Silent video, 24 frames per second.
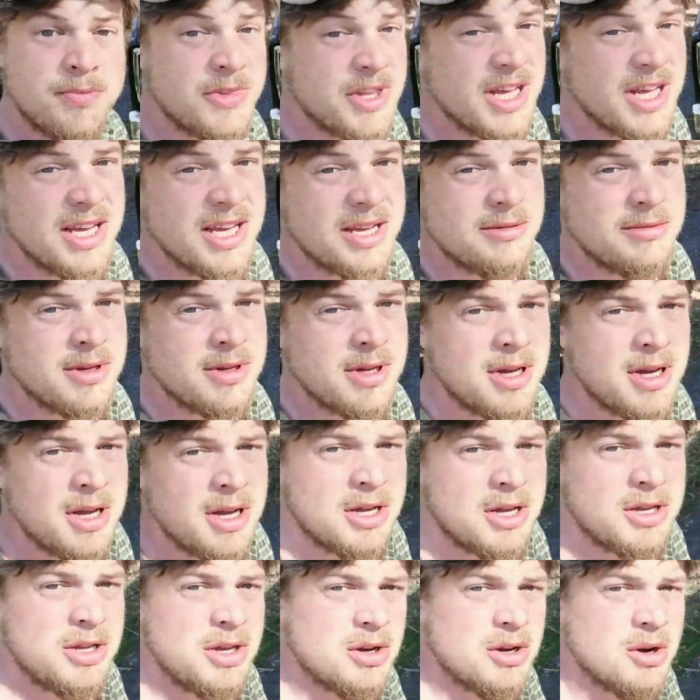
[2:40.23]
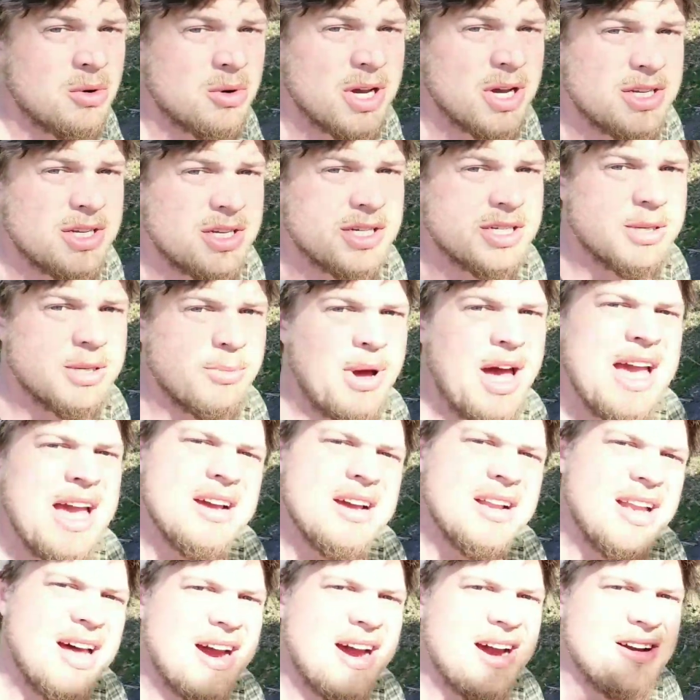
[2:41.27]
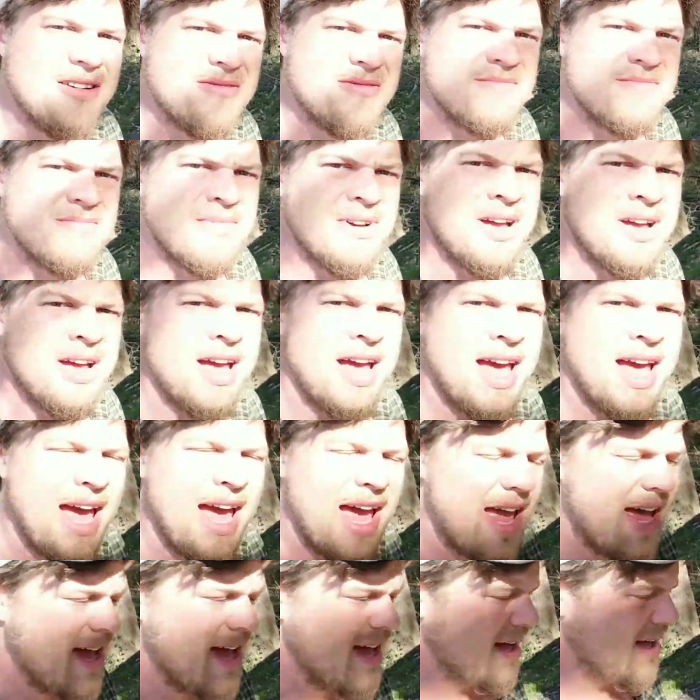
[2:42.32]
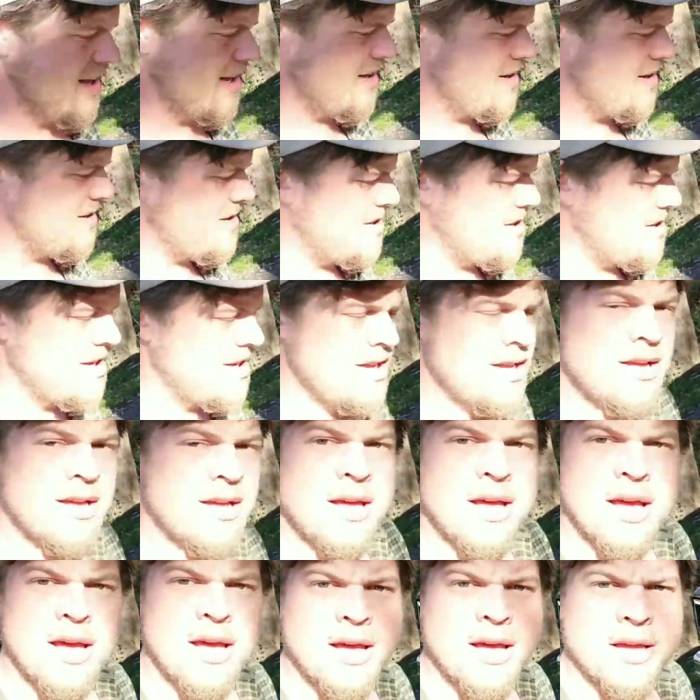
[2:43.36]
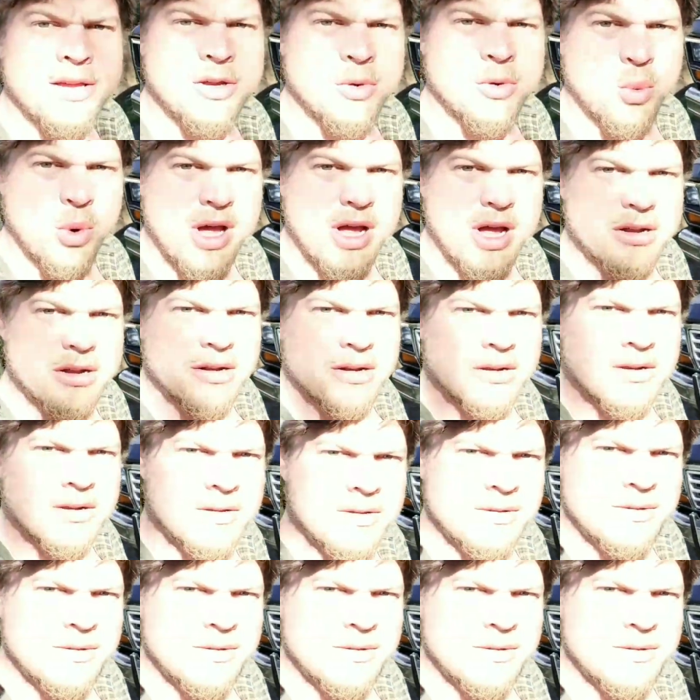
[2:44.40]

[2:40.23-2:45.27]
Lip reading: Then you're going to get you some angle iron and your welder